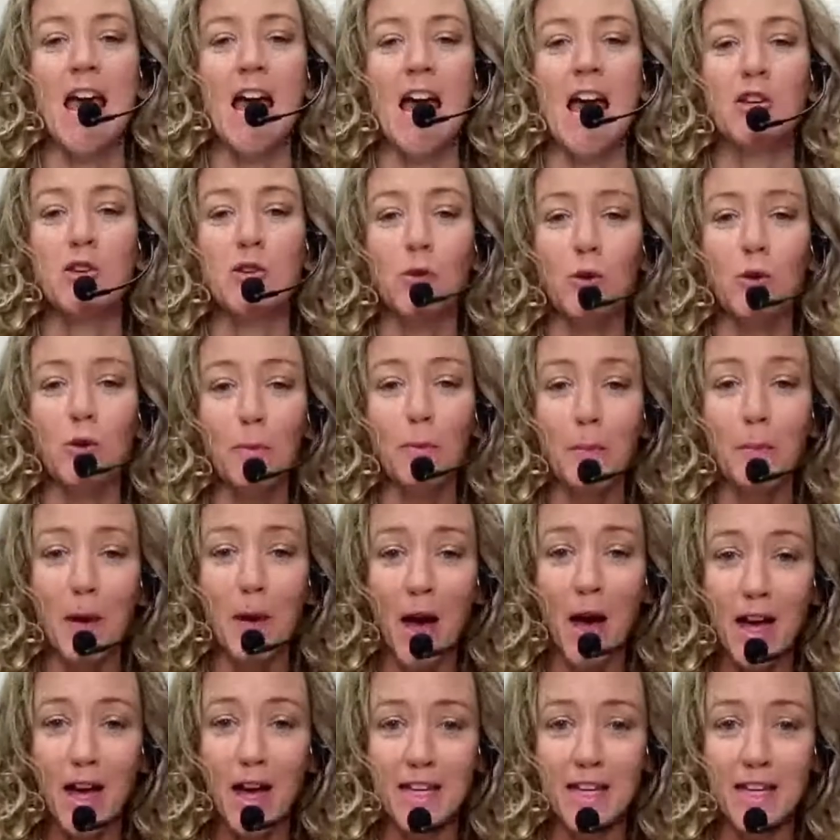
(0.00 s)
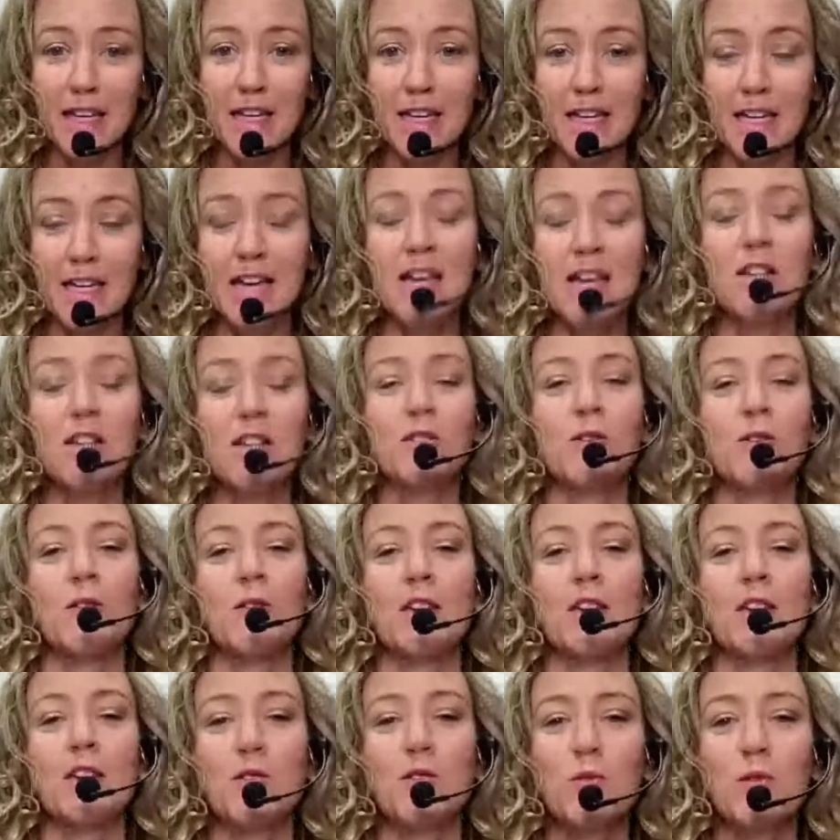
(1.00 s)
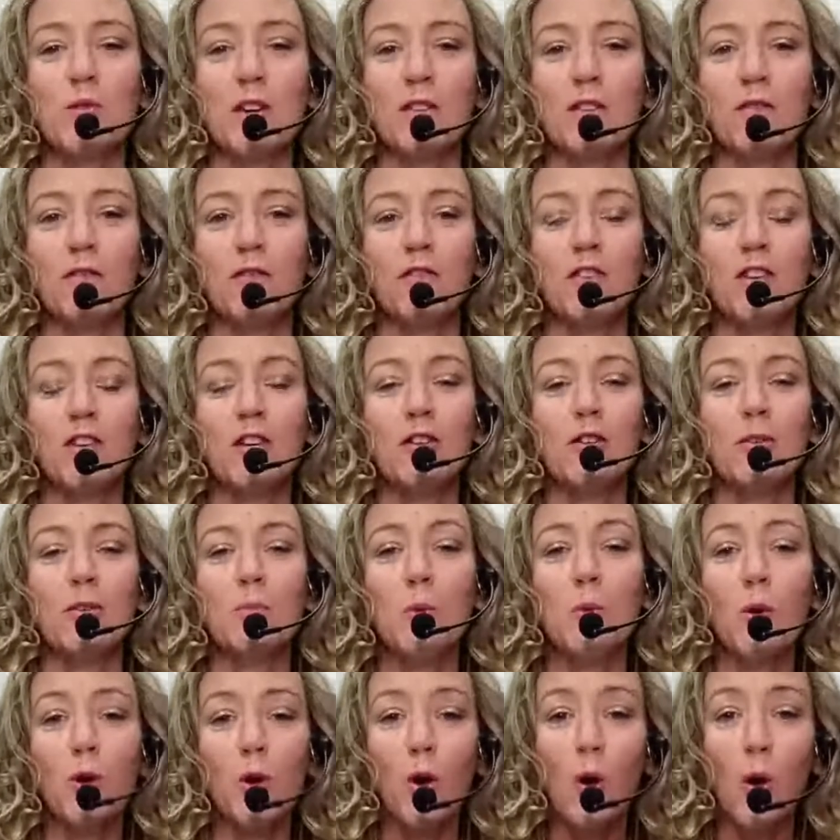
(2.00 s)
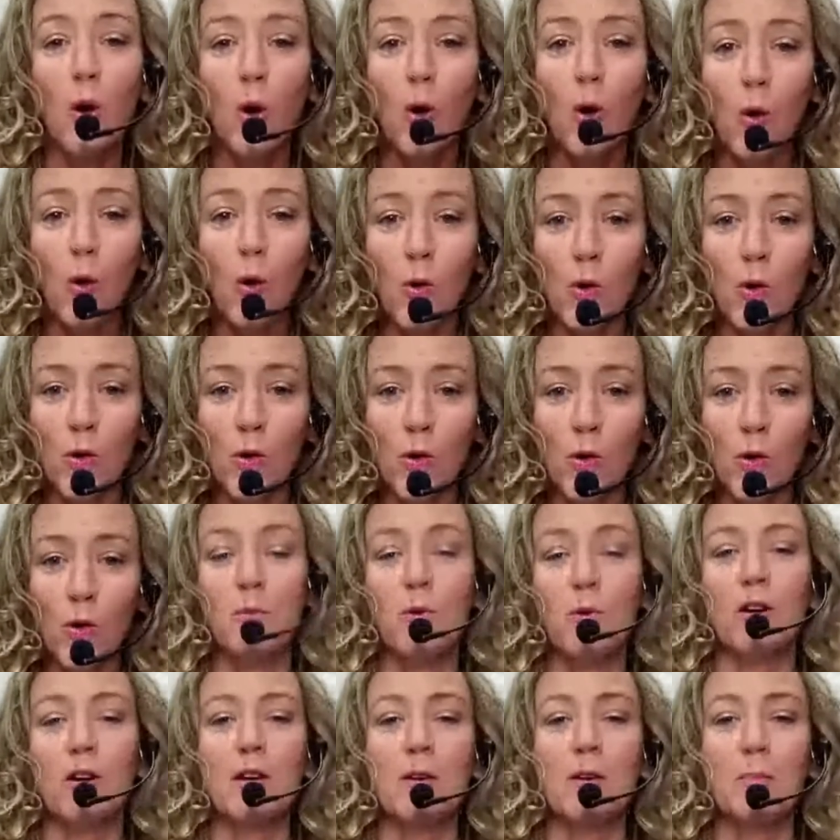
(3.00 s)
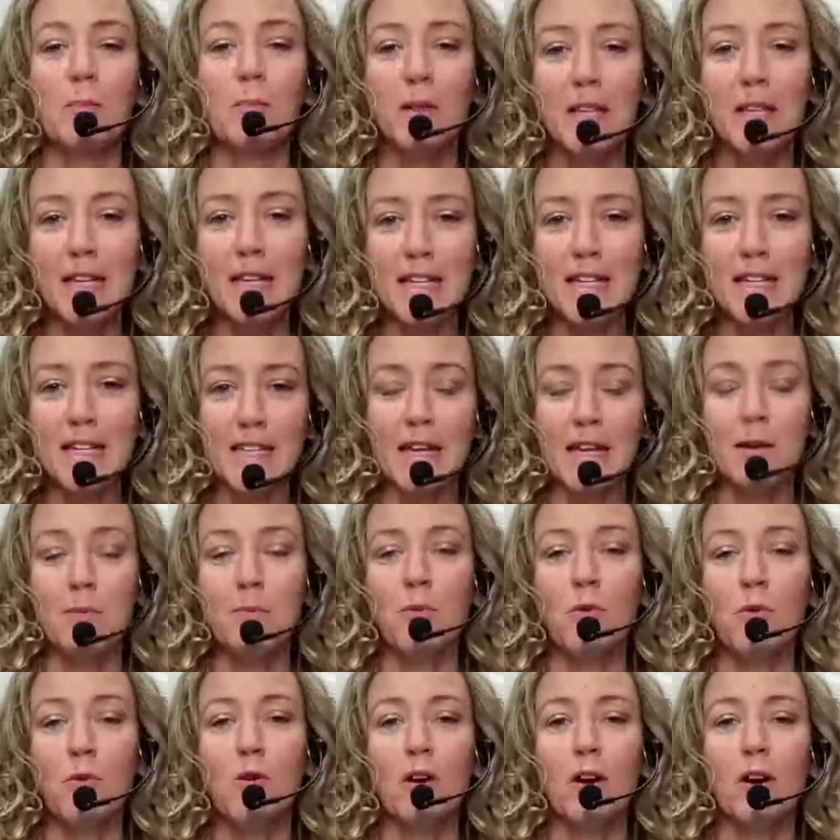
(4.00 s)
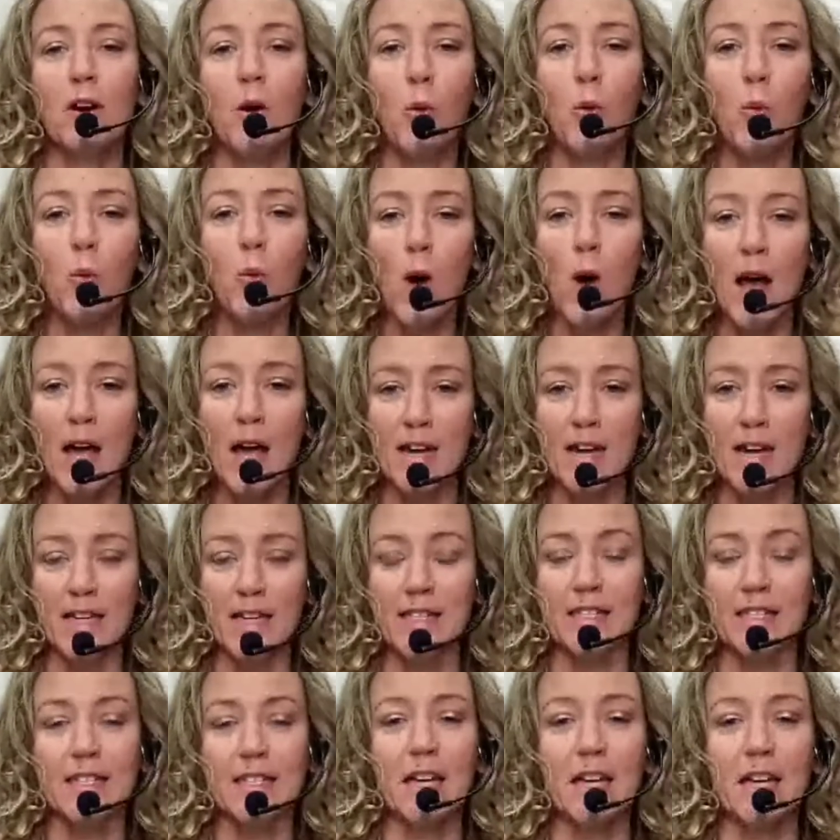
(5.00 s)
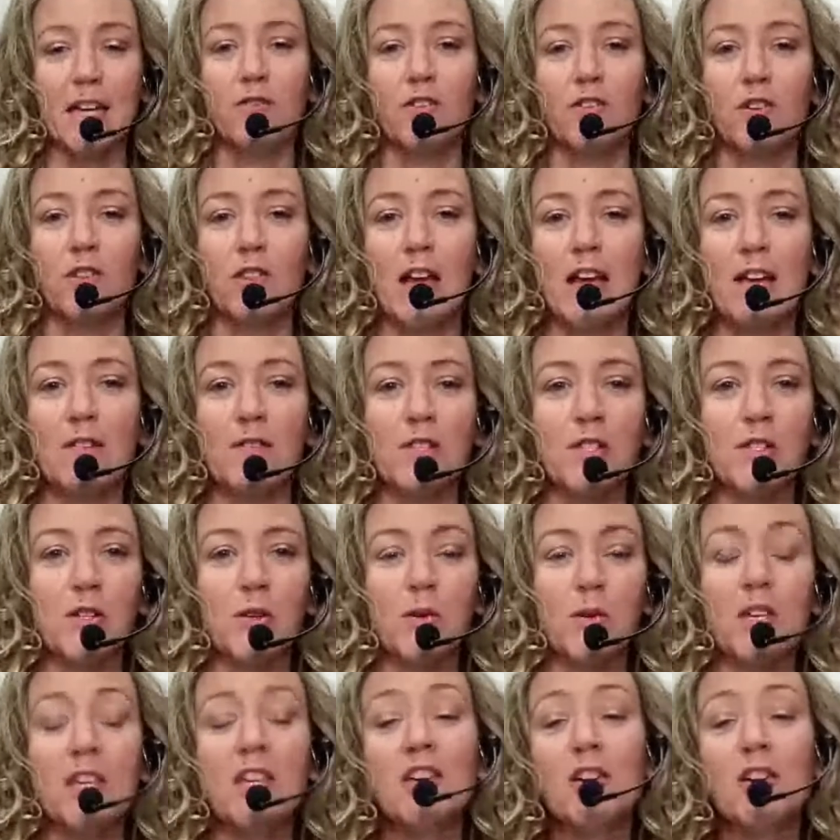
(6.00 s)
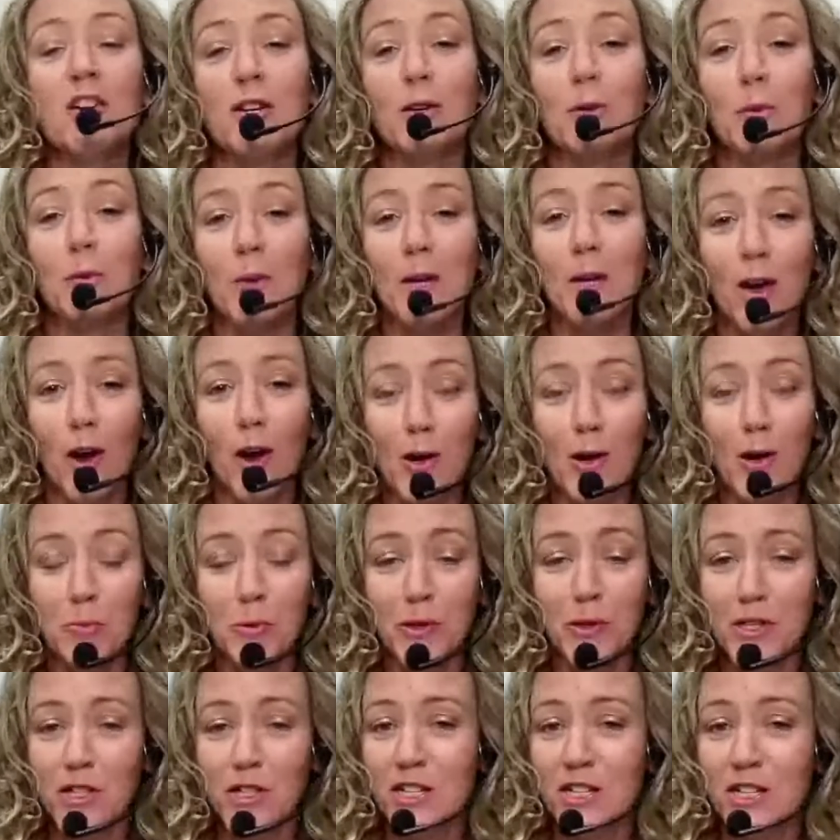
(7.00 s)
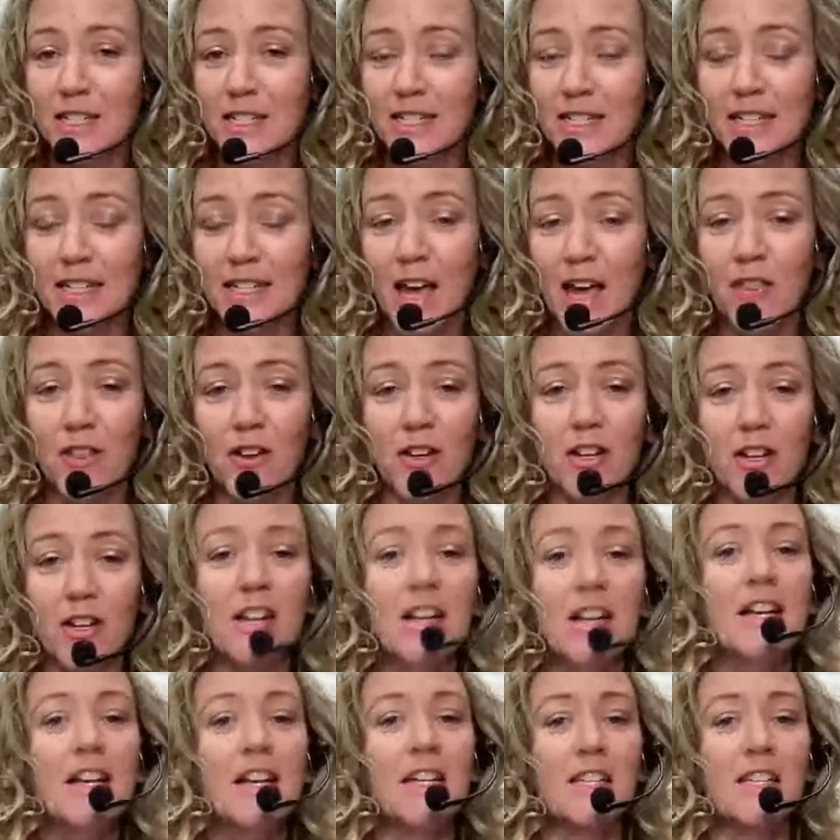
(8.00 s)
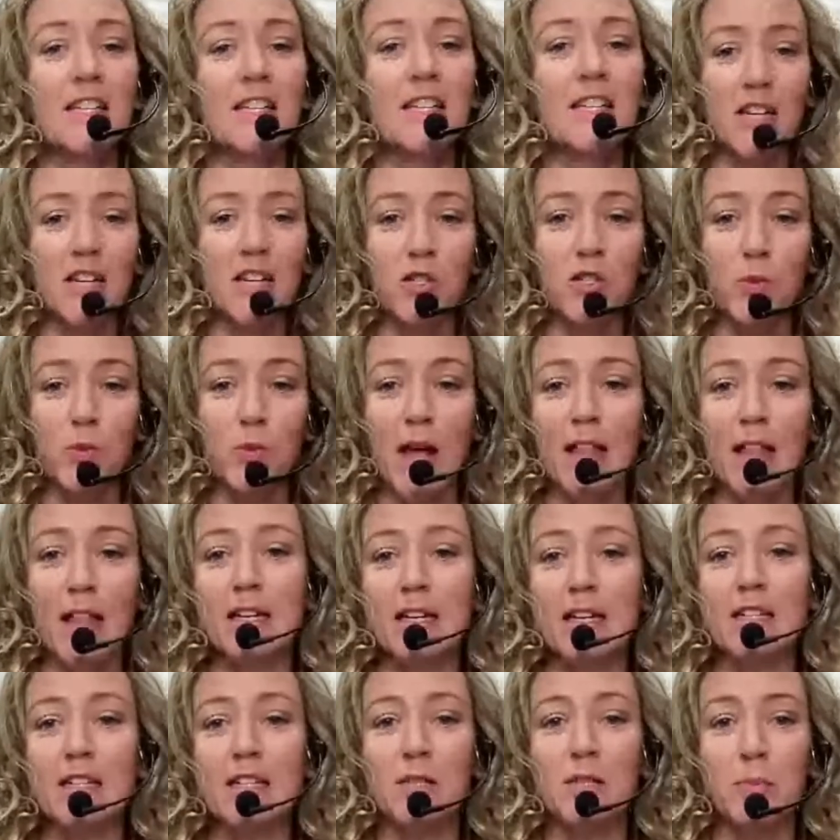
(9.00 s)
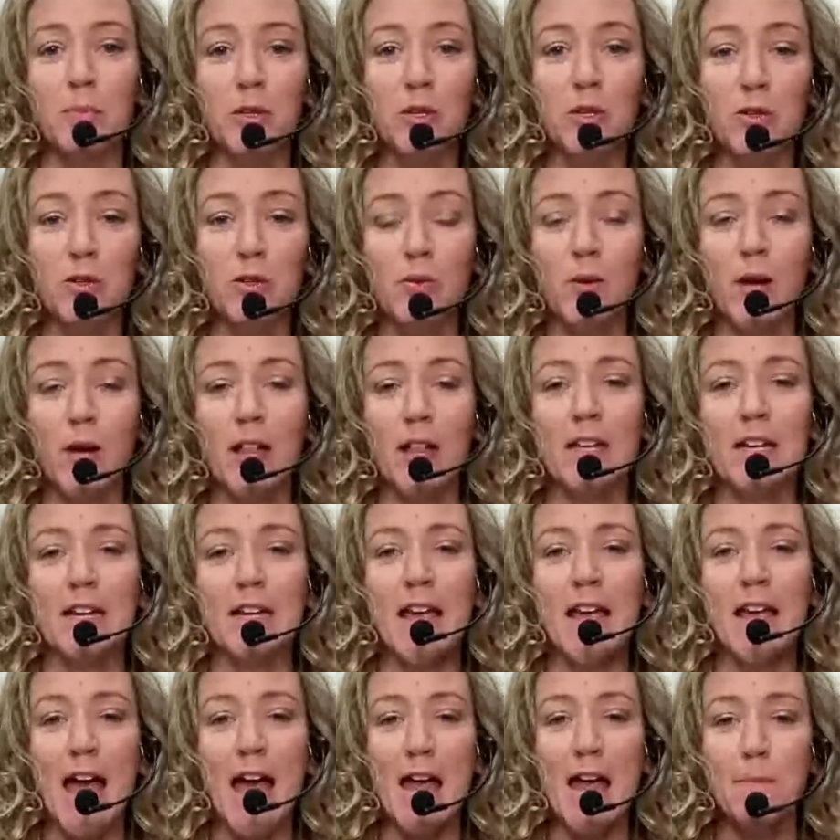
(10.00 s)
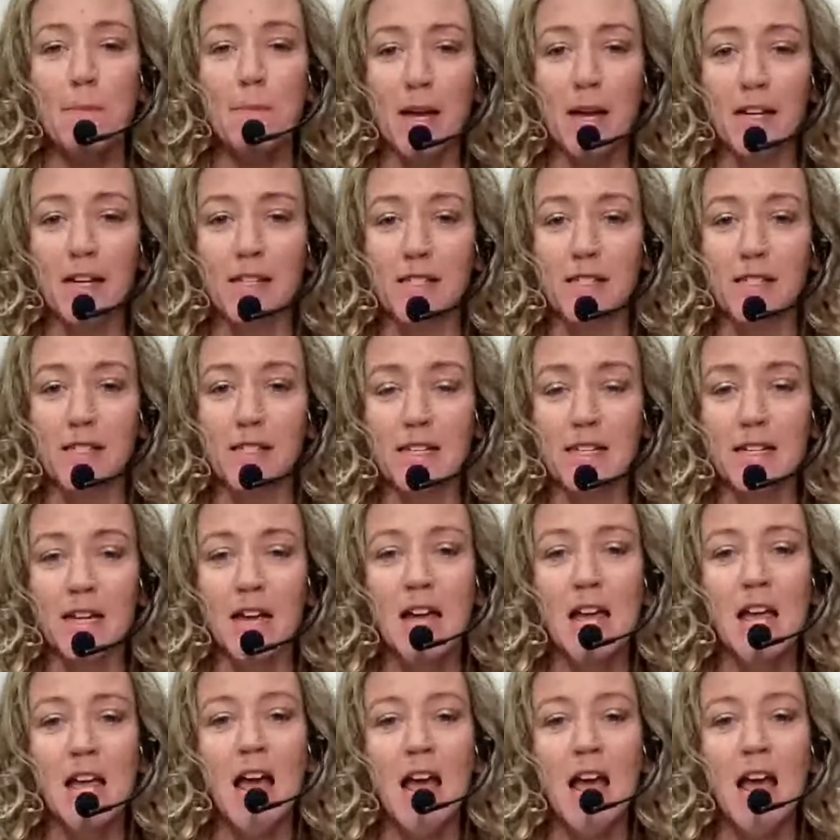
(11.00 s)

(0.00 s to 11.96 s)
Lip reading: and your body so that you can feel more whole, more complete, and more one inside of your life. So here we are bridging together sexuality, spirituality, and medicine.